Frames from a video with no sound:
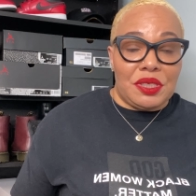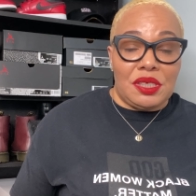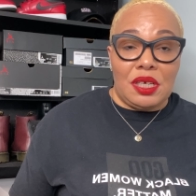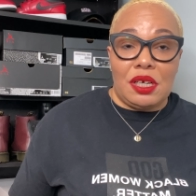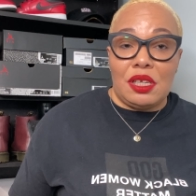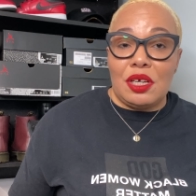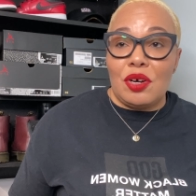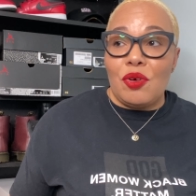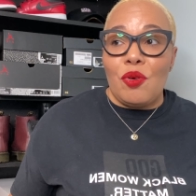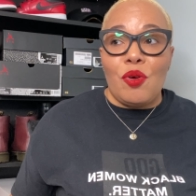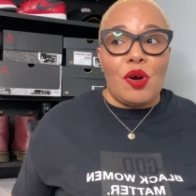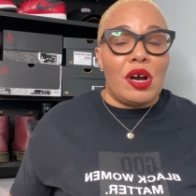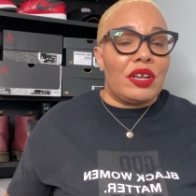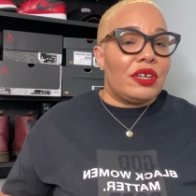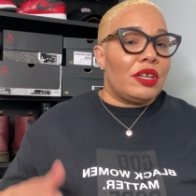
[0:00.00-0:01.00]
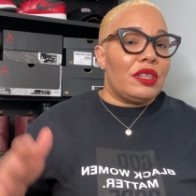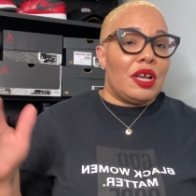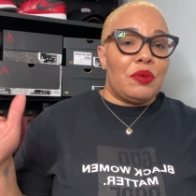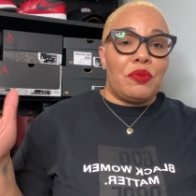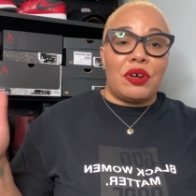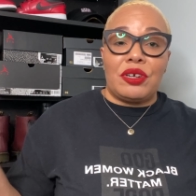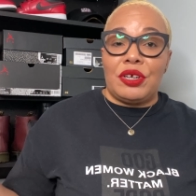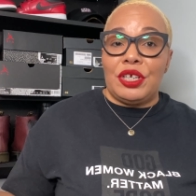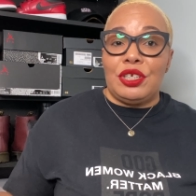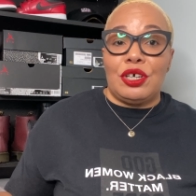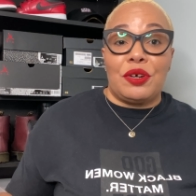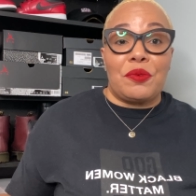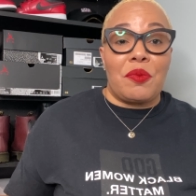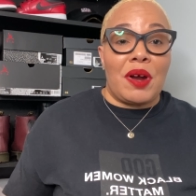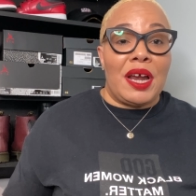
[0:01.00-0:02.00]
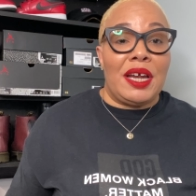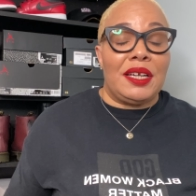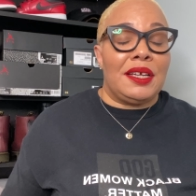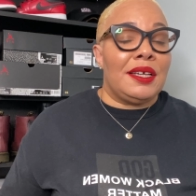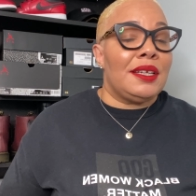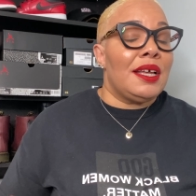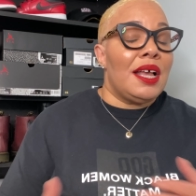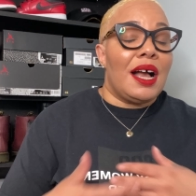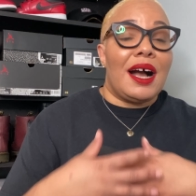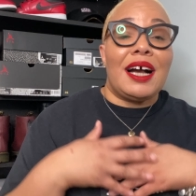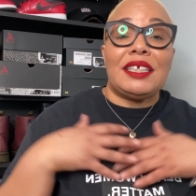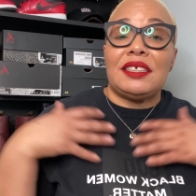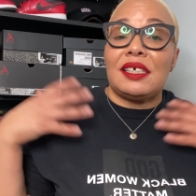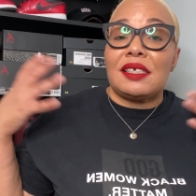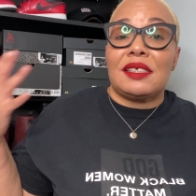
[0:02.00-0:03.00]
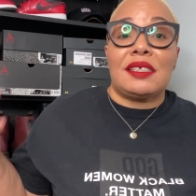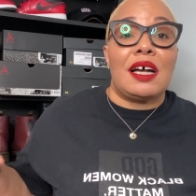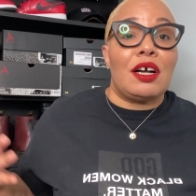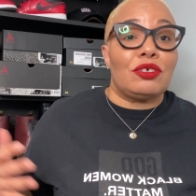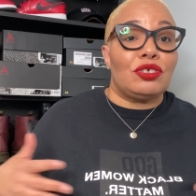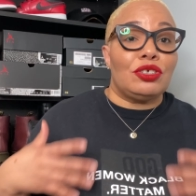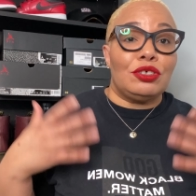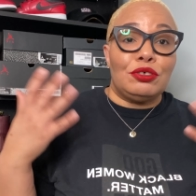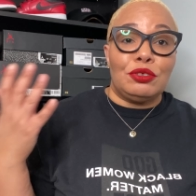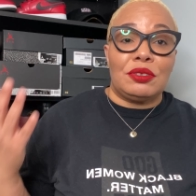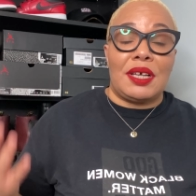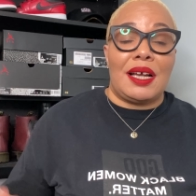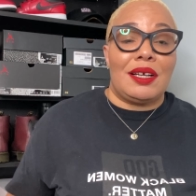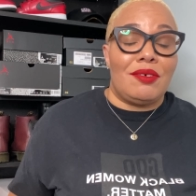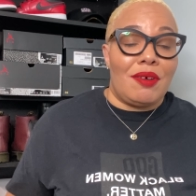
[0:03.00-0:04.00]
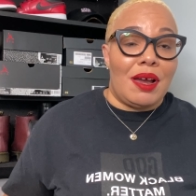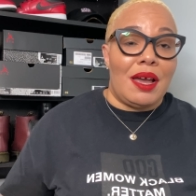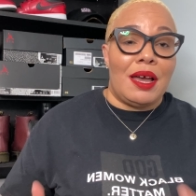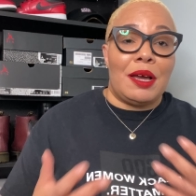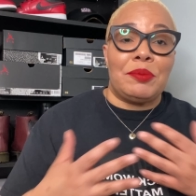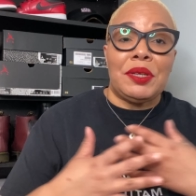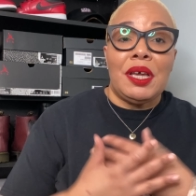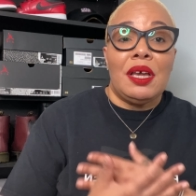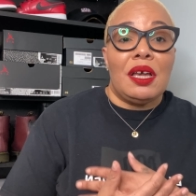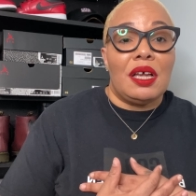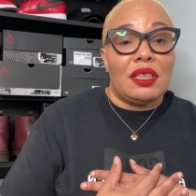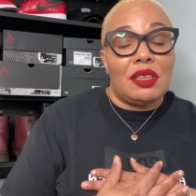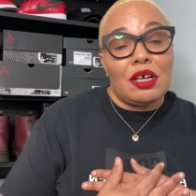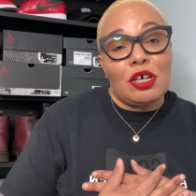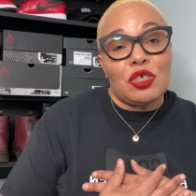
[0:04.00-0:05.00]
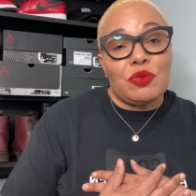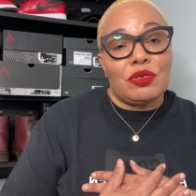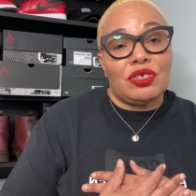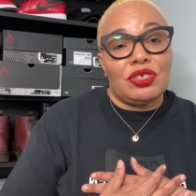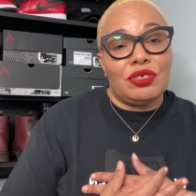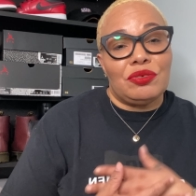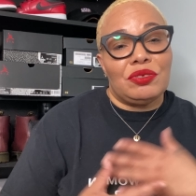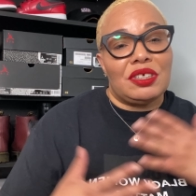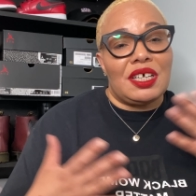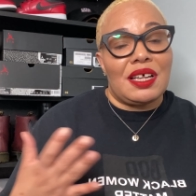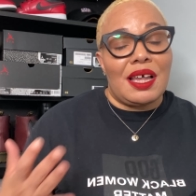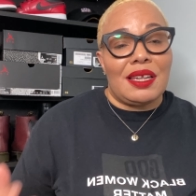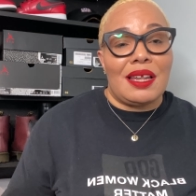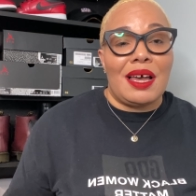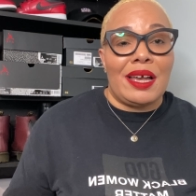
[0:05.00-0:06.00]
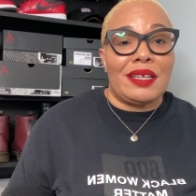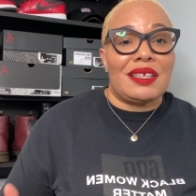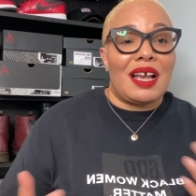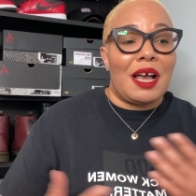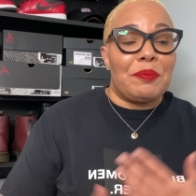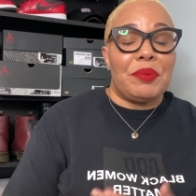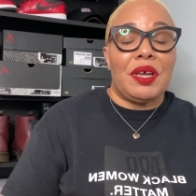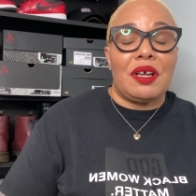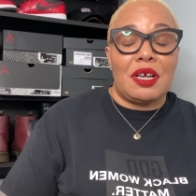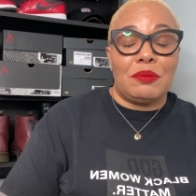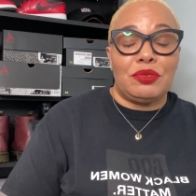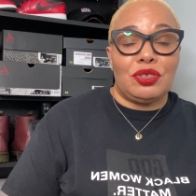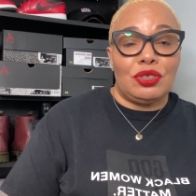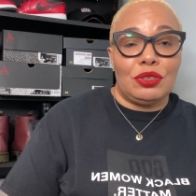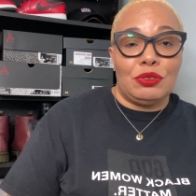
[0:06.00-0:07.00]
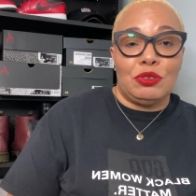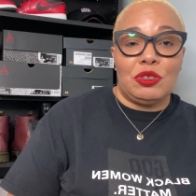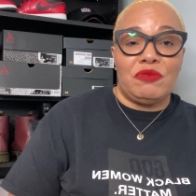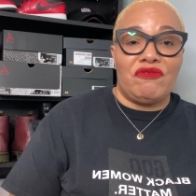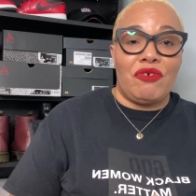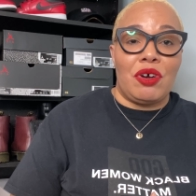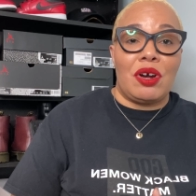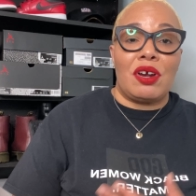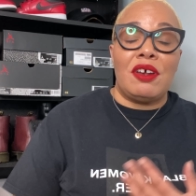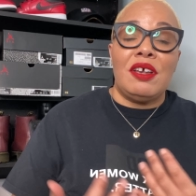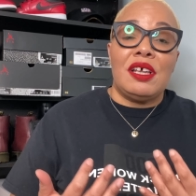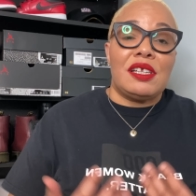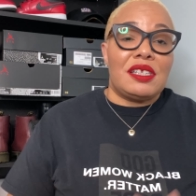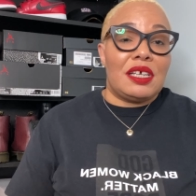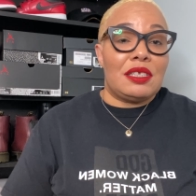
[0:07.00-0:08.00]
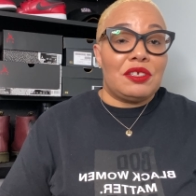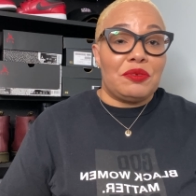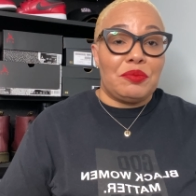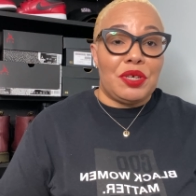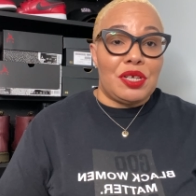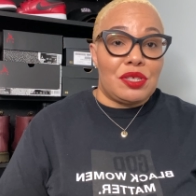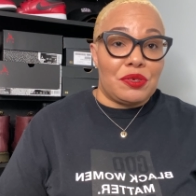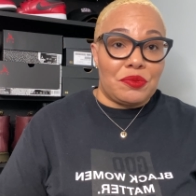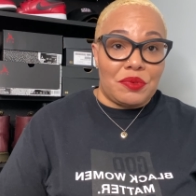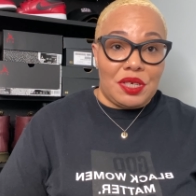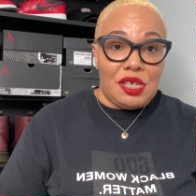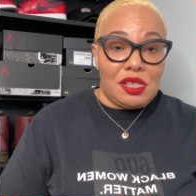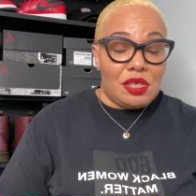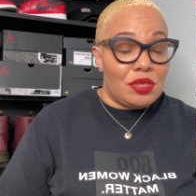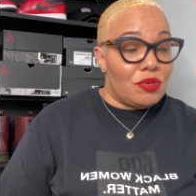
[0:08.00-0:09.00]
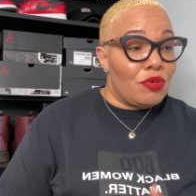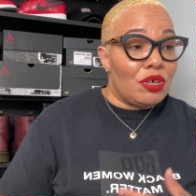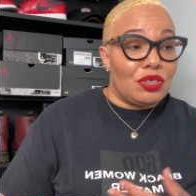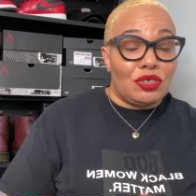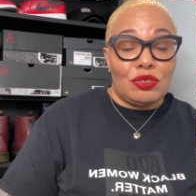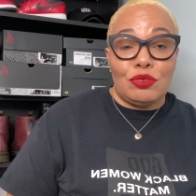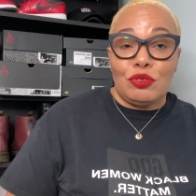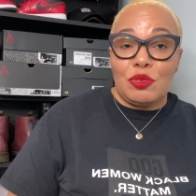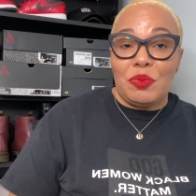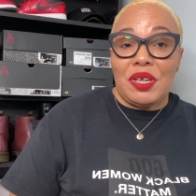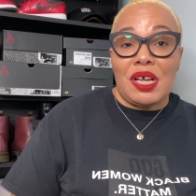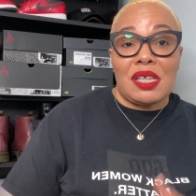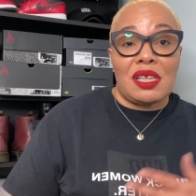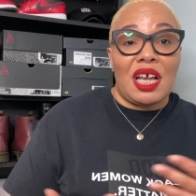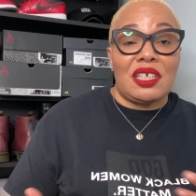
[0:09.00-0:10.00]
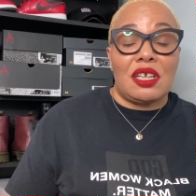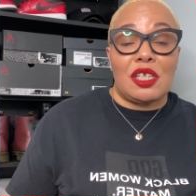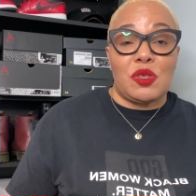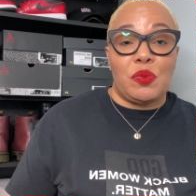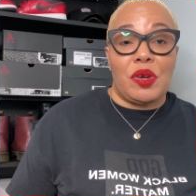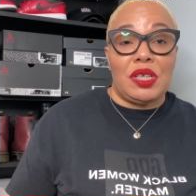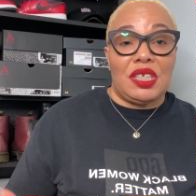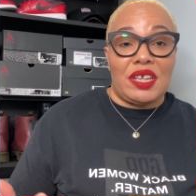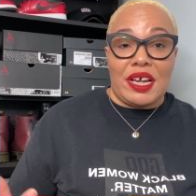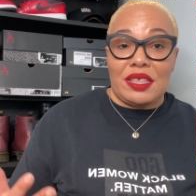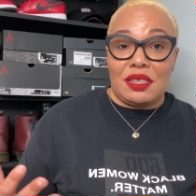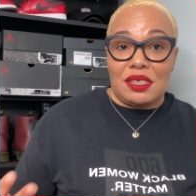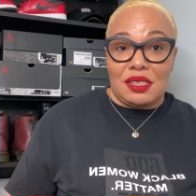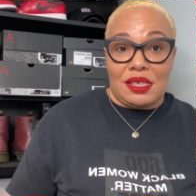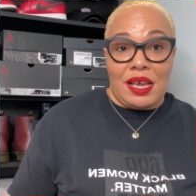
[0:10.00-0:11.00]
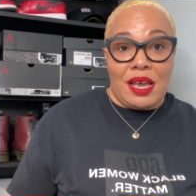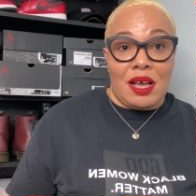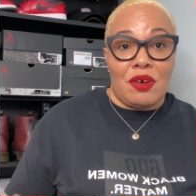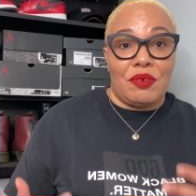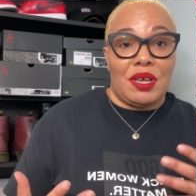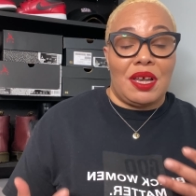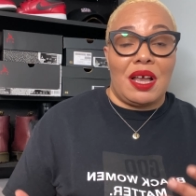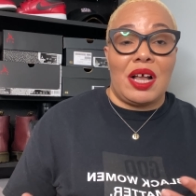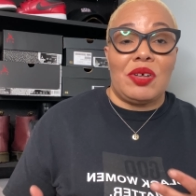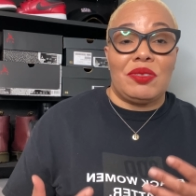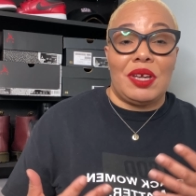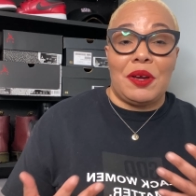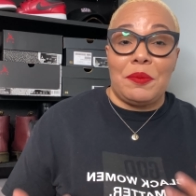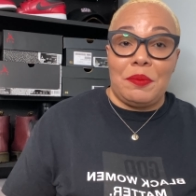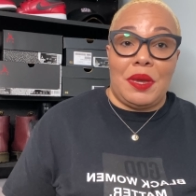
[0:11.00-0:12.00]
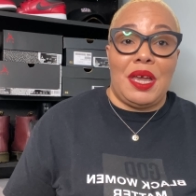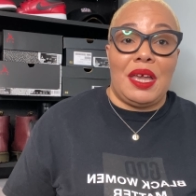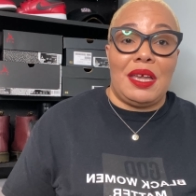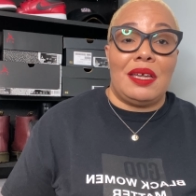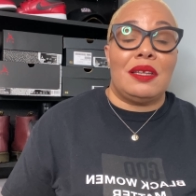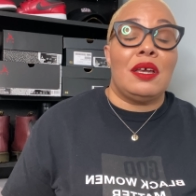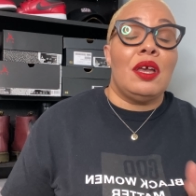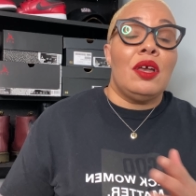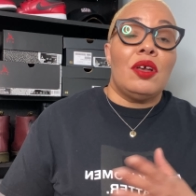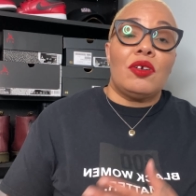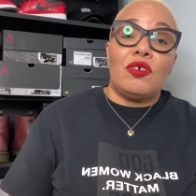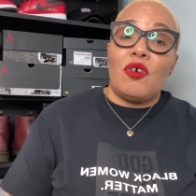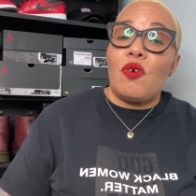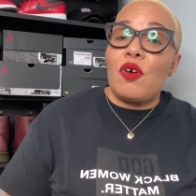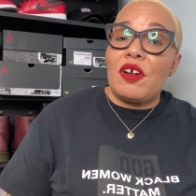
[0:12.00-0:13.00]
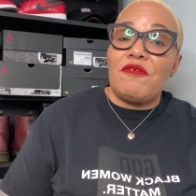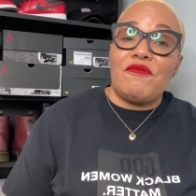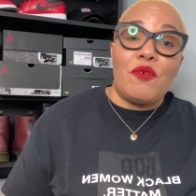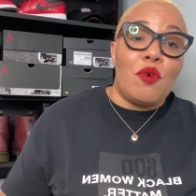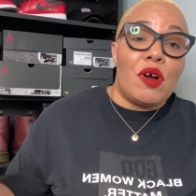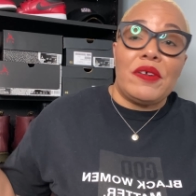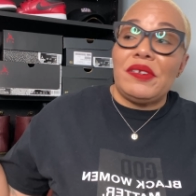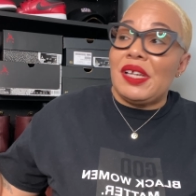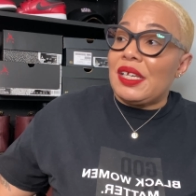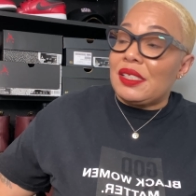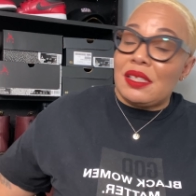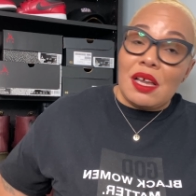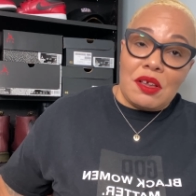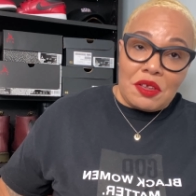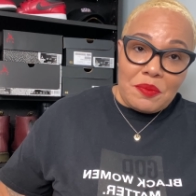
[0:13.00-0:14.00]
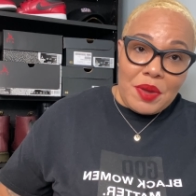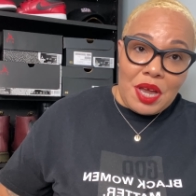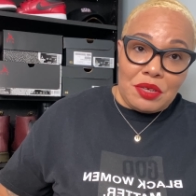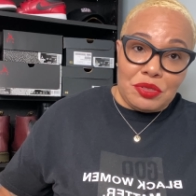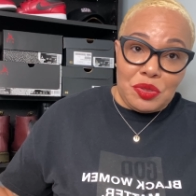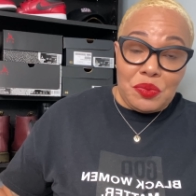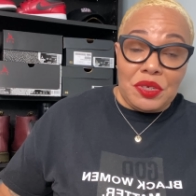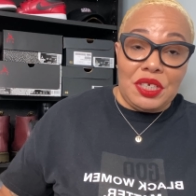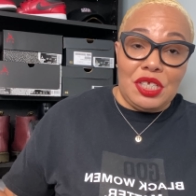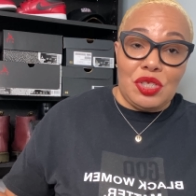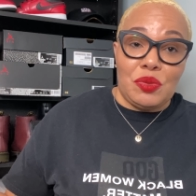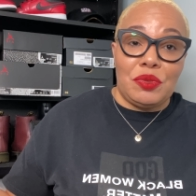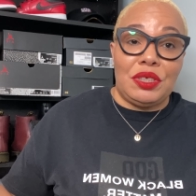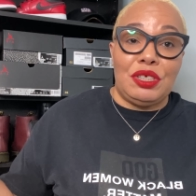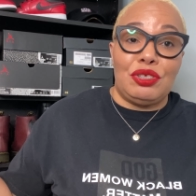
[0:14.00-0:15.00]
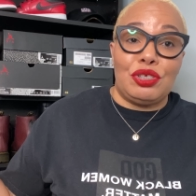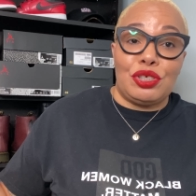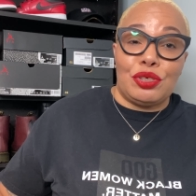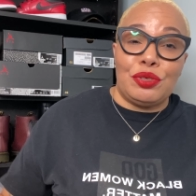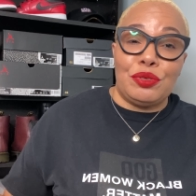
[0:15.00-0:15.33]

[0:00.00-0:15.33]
particular order. that were in the rating. I just saw shoes I grabbed, and those were shoes that I liked. I pick up shoes for sentimental reasons or shoes because I just really like the style and how they're made. Going forward, let's talk about 2022.